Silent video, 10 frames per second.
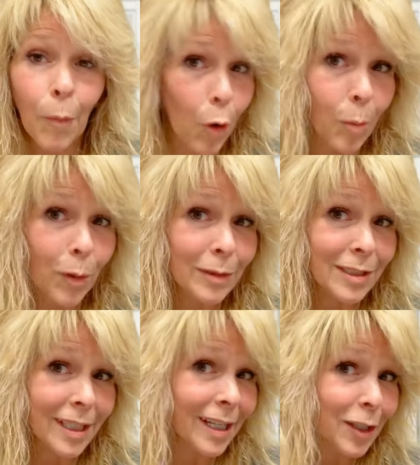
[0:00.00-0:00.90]
I'm
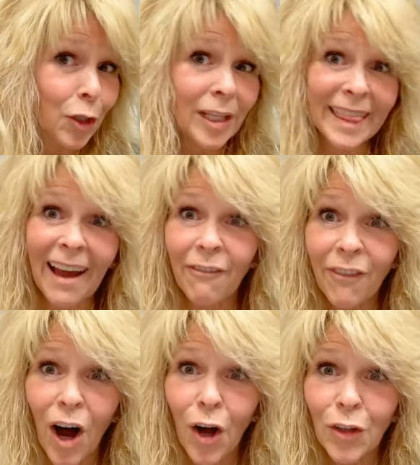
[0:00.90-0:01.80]
almost done. Look at that
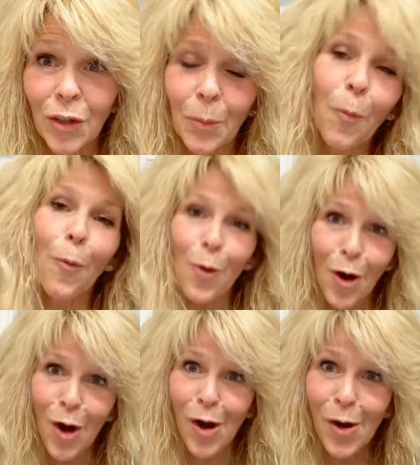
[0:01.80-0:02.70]
volume.
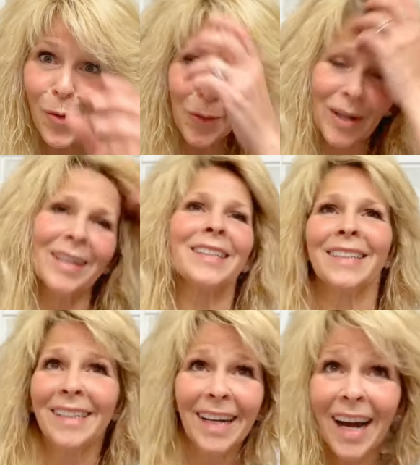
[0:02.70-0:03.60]
Woohoo!
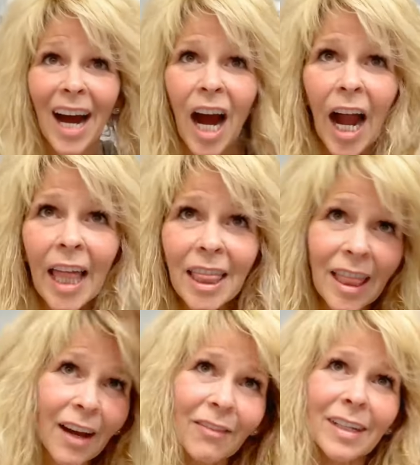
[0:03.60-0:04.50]
I
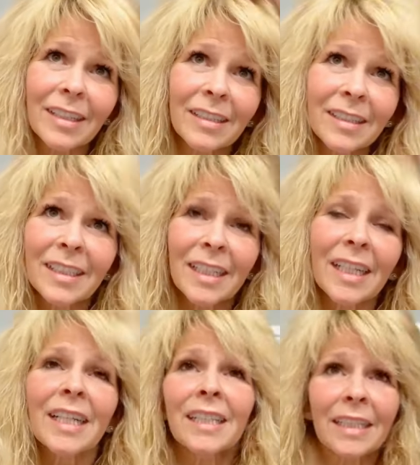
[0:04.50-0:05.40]
love it.
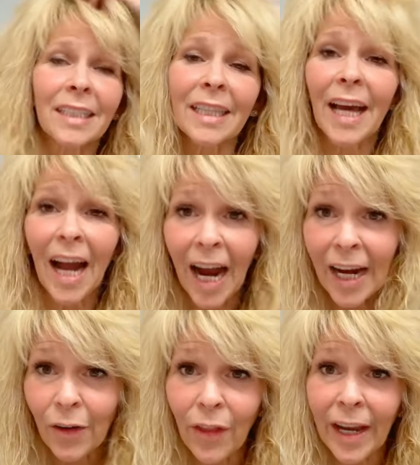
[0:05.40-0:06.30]
Listen, the
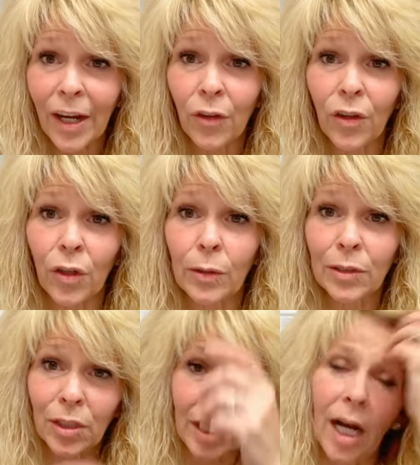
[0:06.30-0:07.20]
higher the hair, the
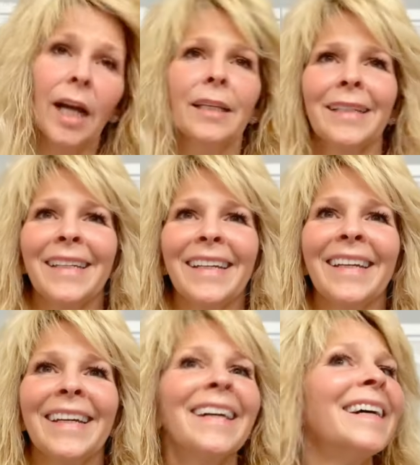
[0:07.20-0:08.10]
closer to God.
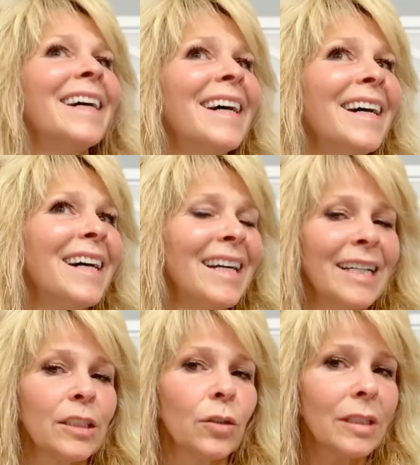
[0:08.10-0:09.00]

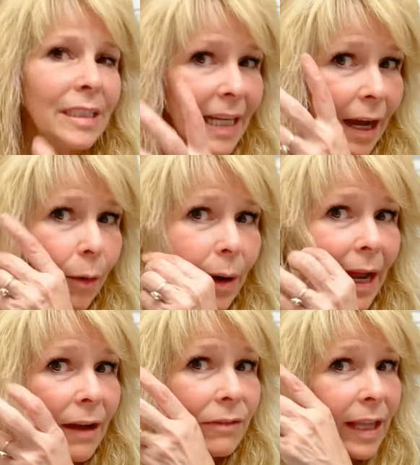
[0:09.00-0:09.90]
So you see how all I
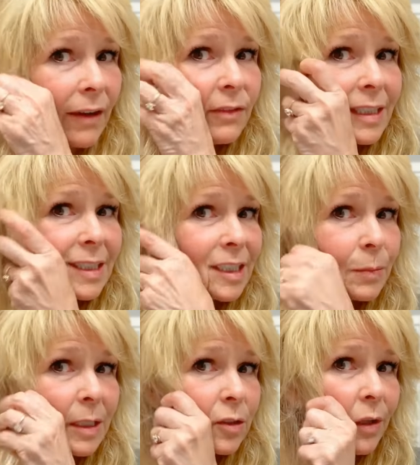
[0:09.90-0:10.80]
have left is this
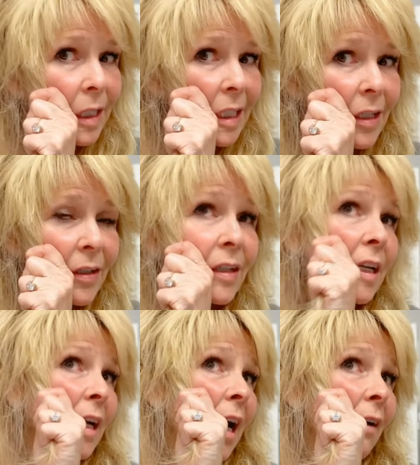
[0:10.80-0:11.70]
piece right here.
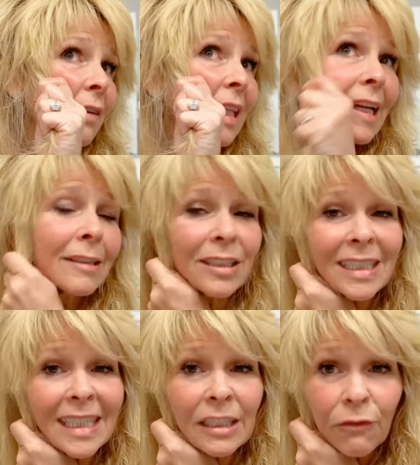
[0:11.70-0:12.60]
Everything else
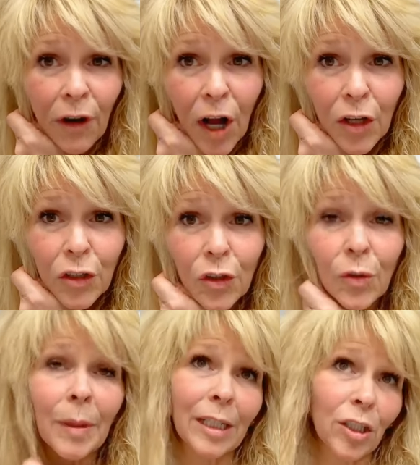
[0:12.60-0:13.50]
is nice
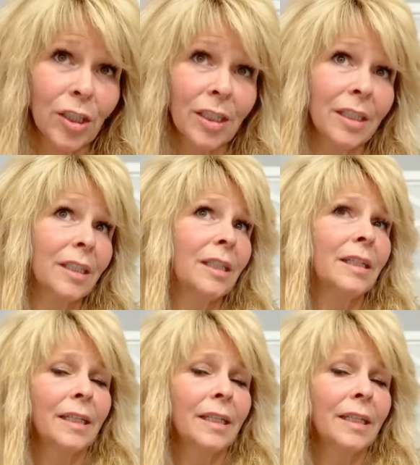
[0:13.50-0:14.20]
volume and good